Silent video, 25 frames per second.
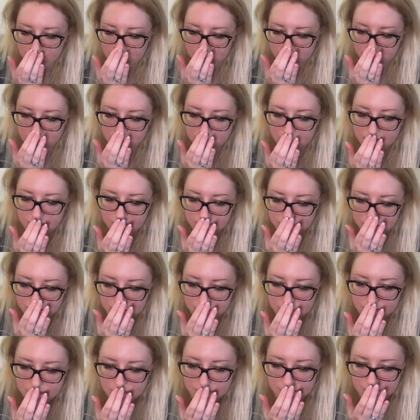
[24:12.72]
What else?
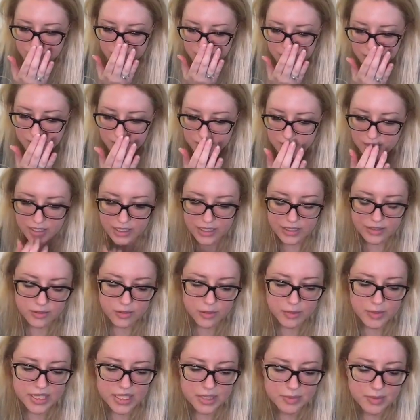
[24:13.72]
I guess
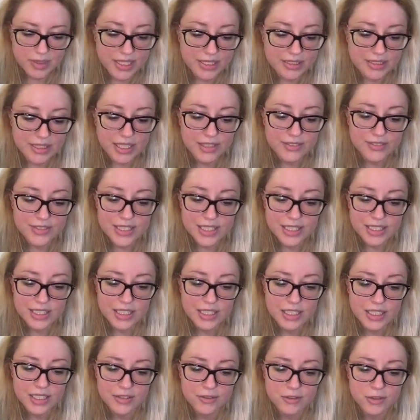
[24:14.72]
going back to past lives, like
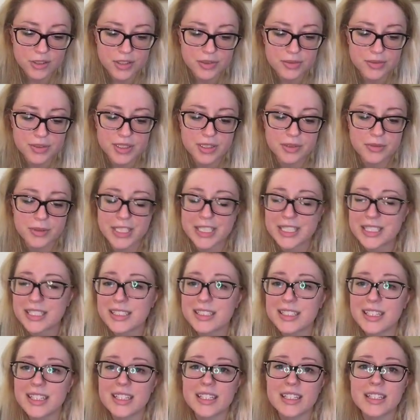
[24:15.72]
I've worked with a Reiki
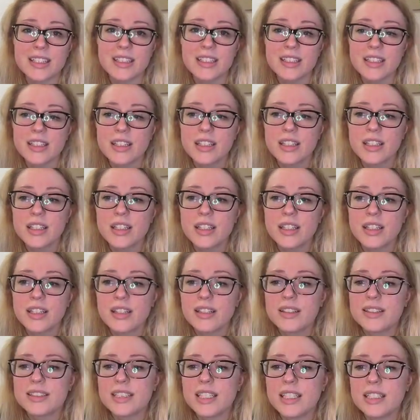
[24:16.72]
client
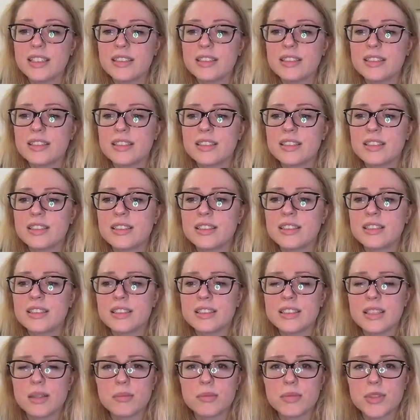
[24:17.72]
since
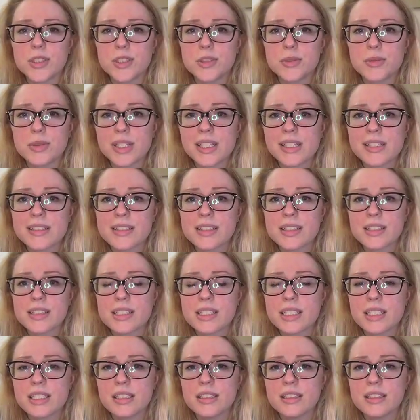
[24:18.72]
December
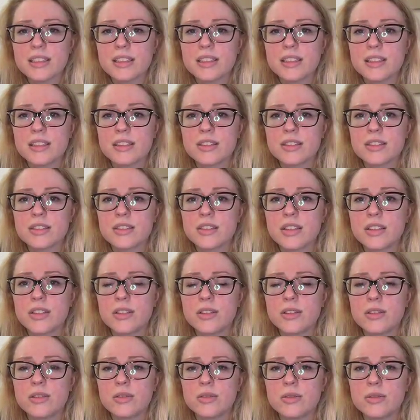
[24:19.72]
2016,
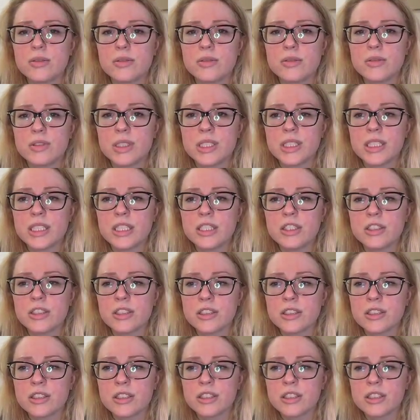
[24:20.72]
so a
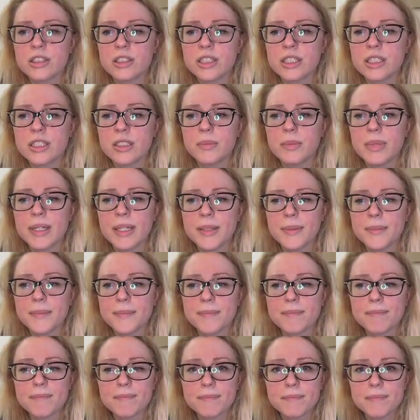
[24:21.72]
year and a bit.
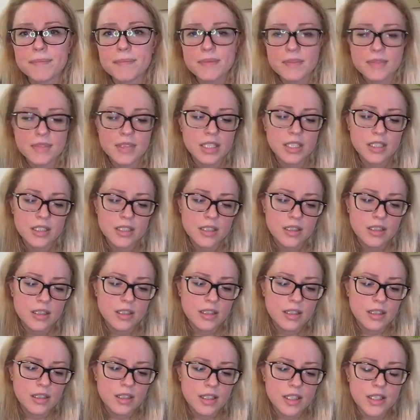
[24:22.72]

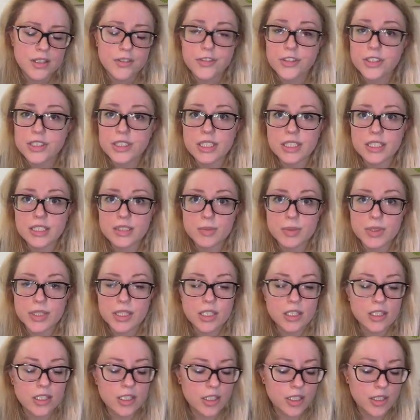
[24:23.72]
It feels like it's been
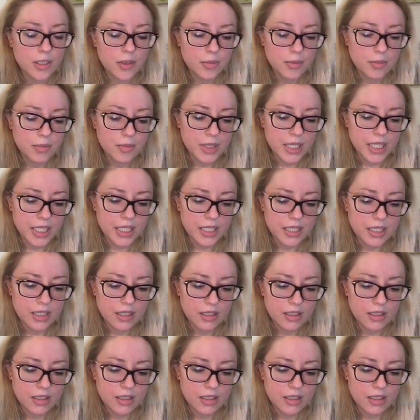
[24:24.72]
longer, but